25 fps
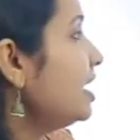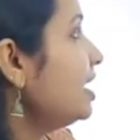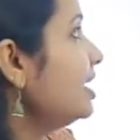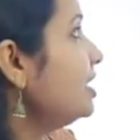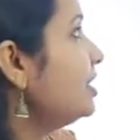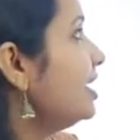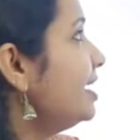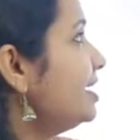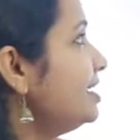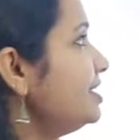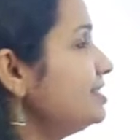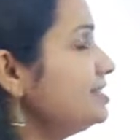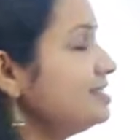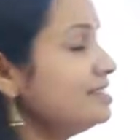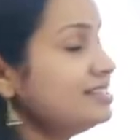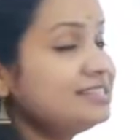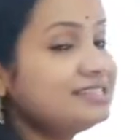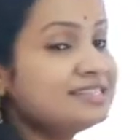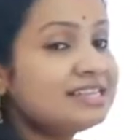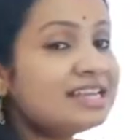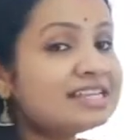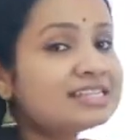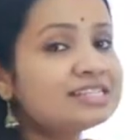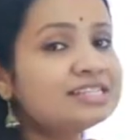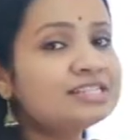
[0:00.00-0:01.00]
that is the
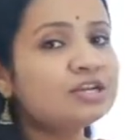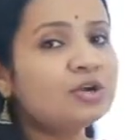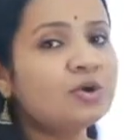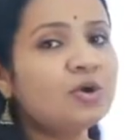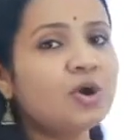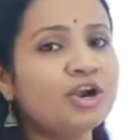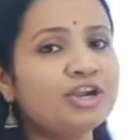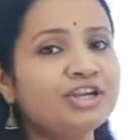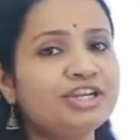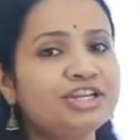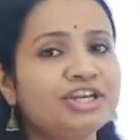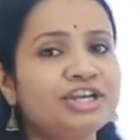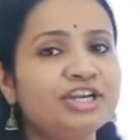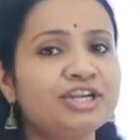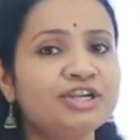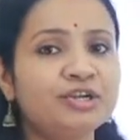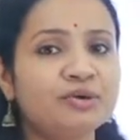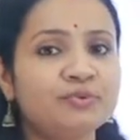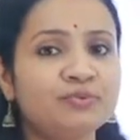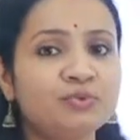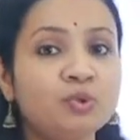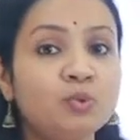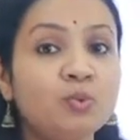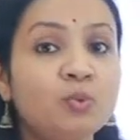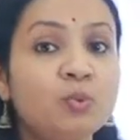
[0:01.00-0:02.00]
6th continent
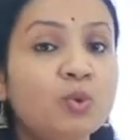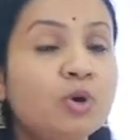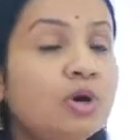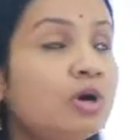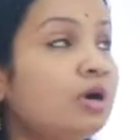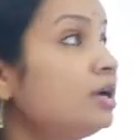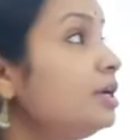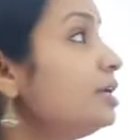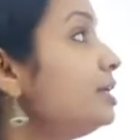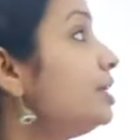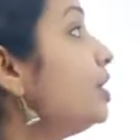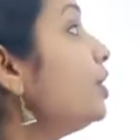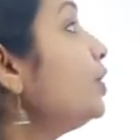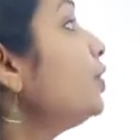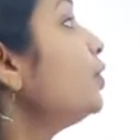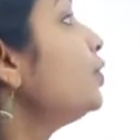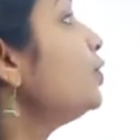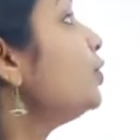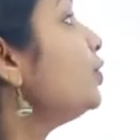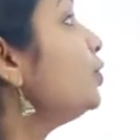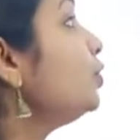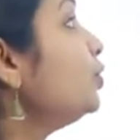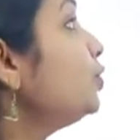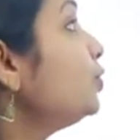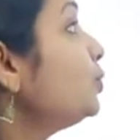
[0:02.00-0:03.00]
of the world,
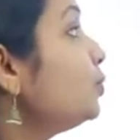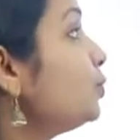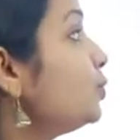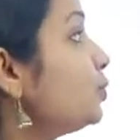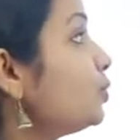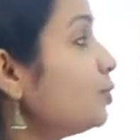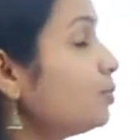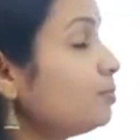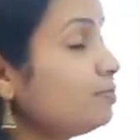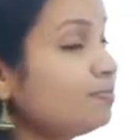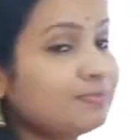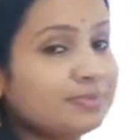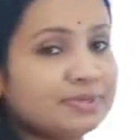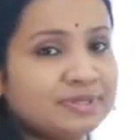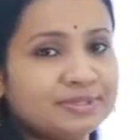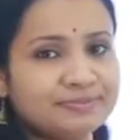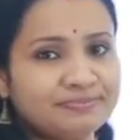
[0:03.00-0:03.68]
Europe.